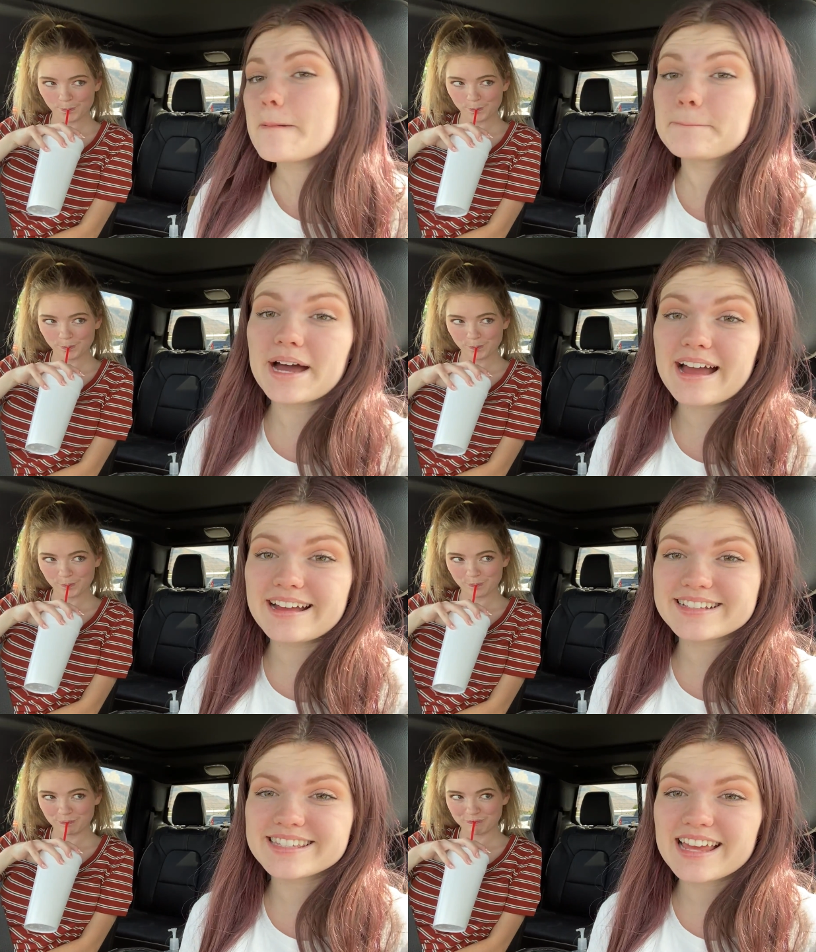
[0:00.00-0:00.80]

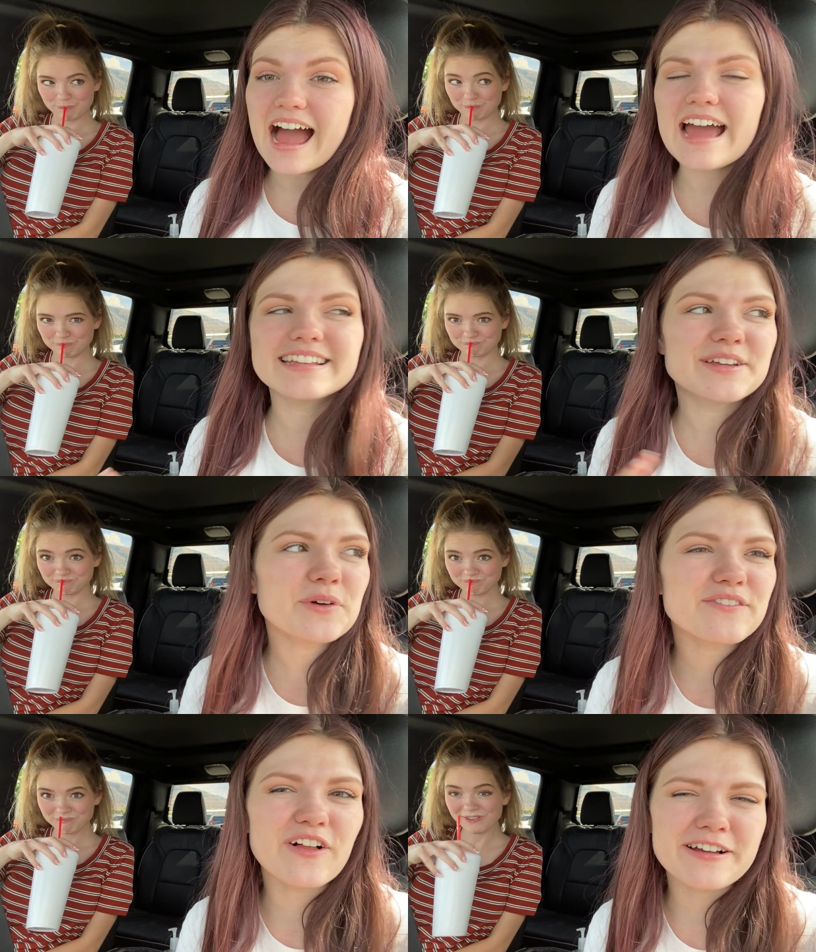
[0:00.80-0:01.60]
Speaker 1: But I didn't
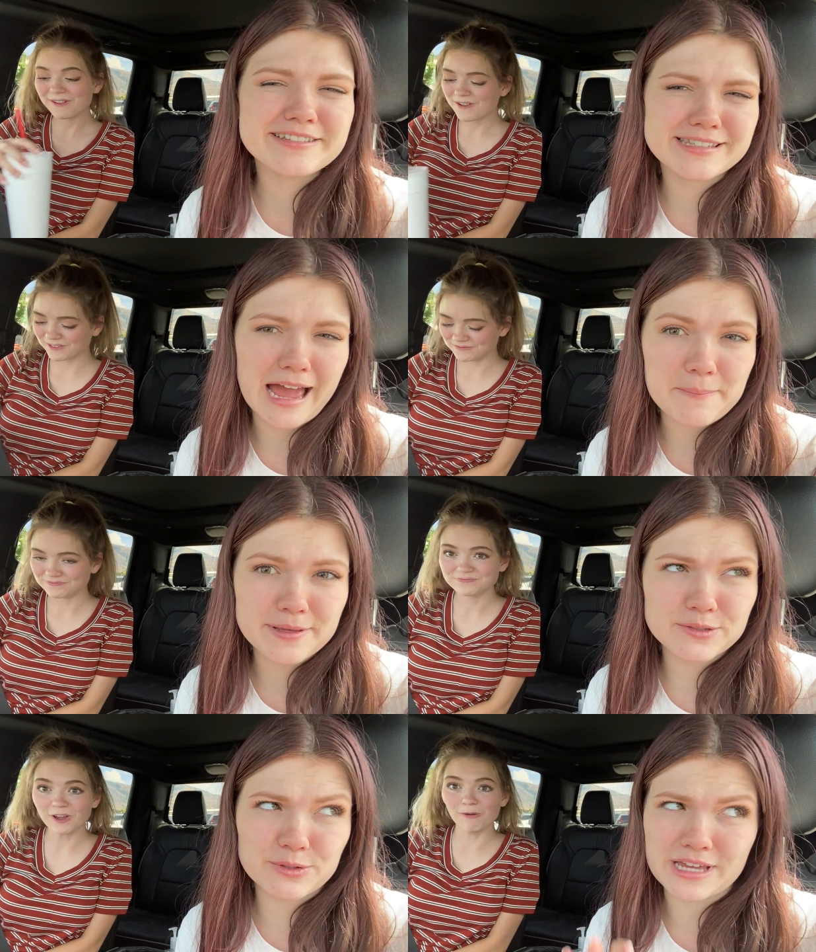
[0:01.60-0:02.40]
want to vlog inside
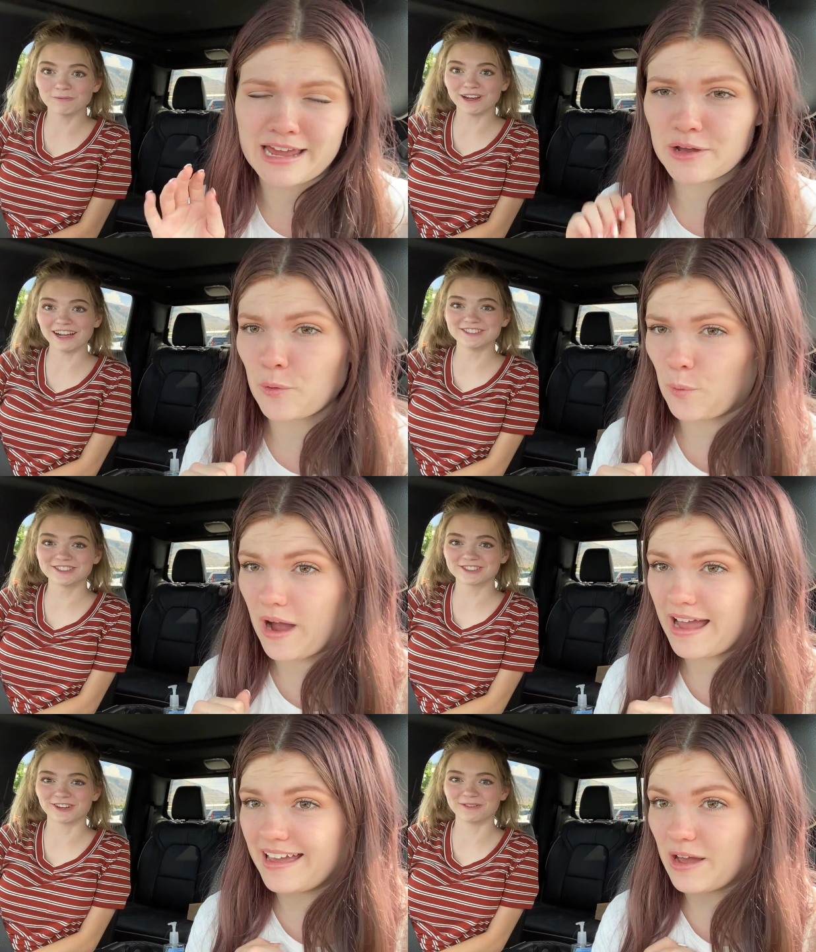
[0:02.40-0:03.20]
because it was oh, kind of
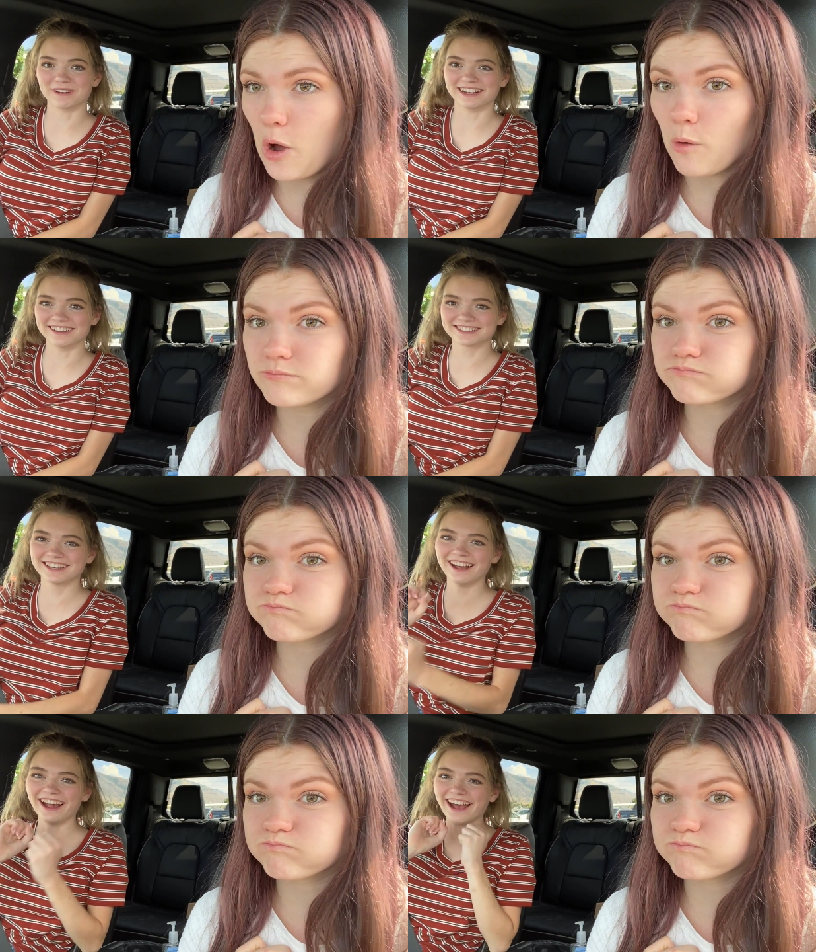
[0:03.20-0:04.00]
quiet.
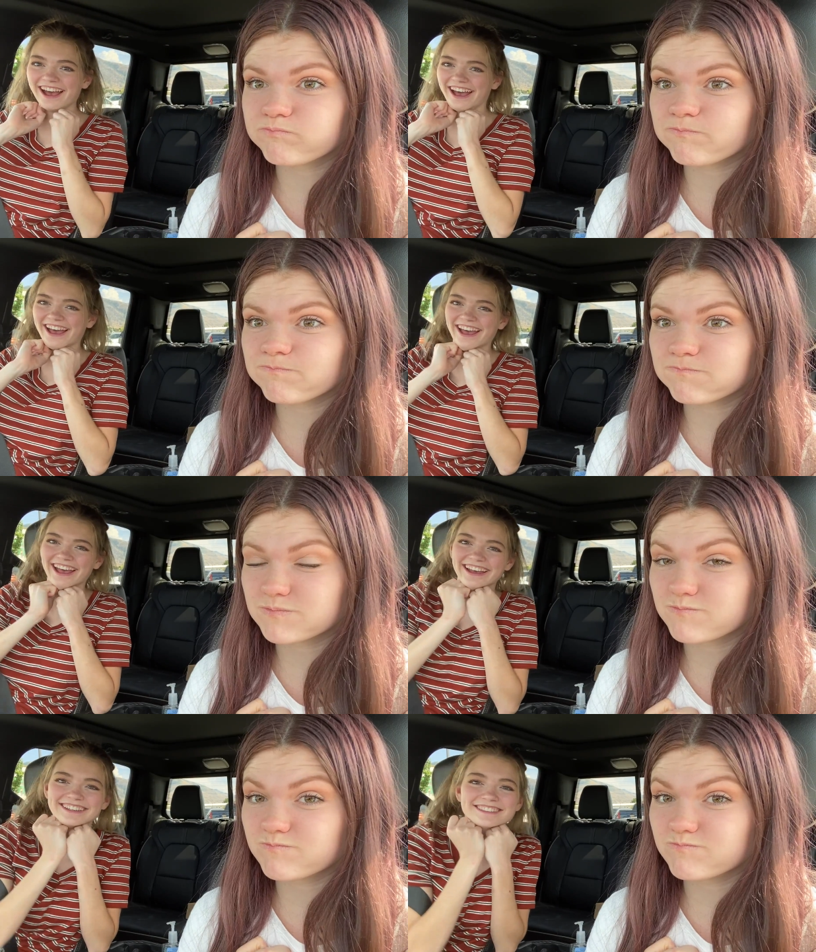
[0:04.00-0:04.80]

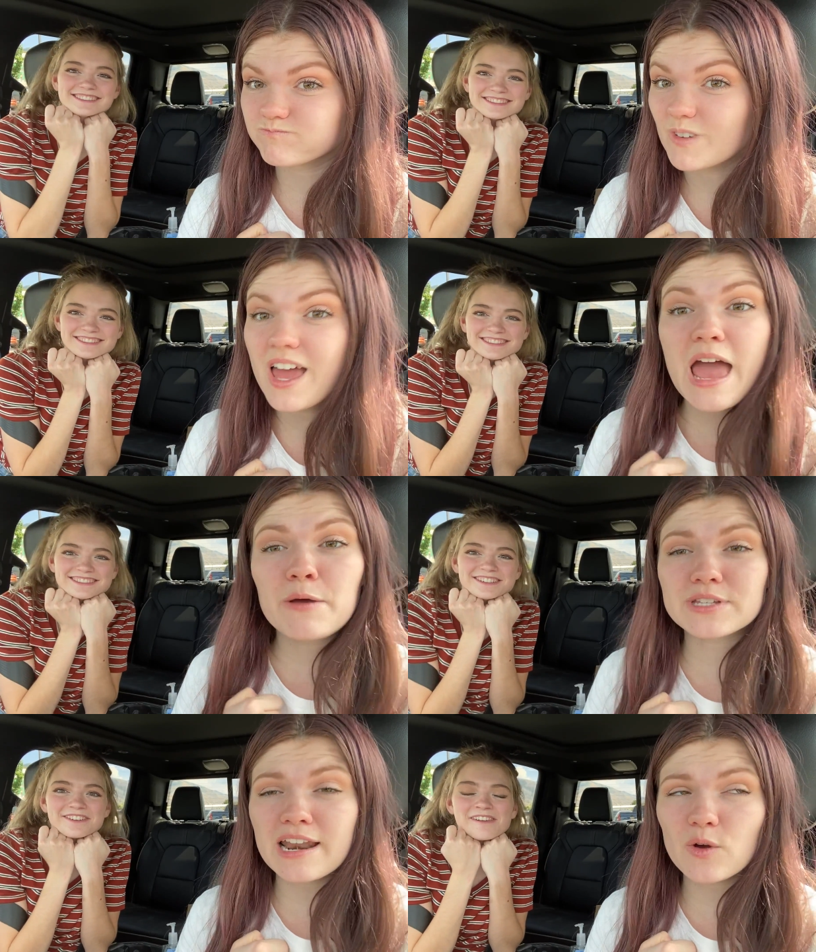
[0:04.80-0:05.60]
Oh. it
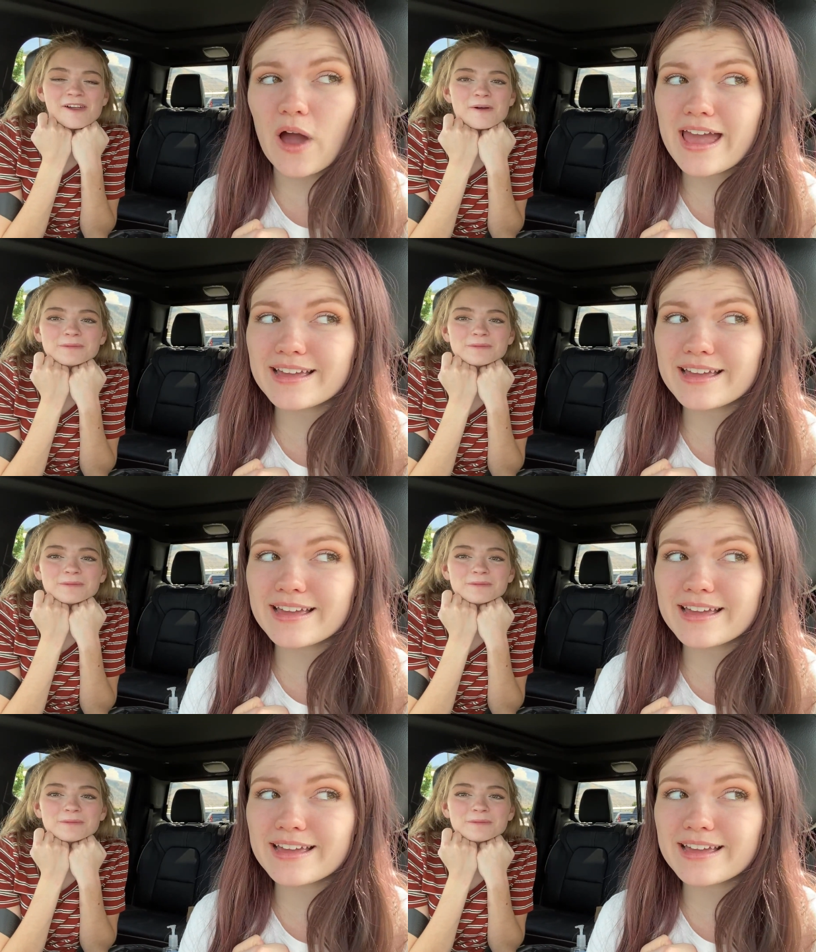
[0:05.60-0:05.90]
was kind of quiet